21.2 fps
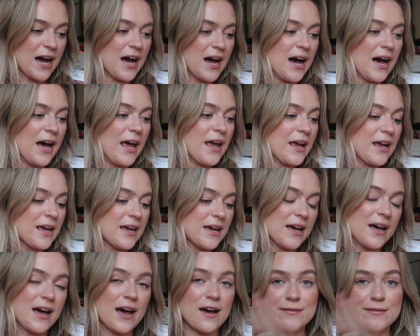
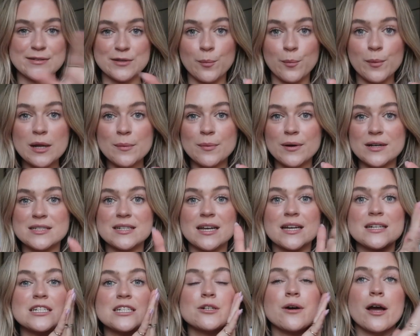I have so many books to
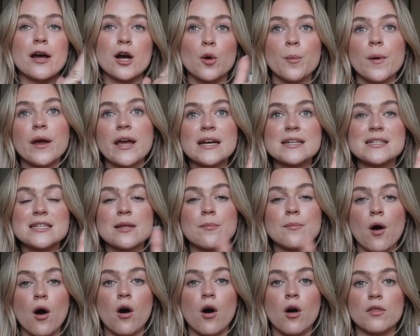get to. I hope I get to
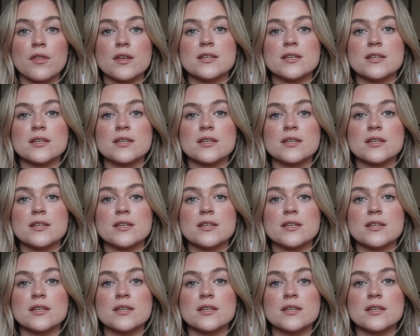them all.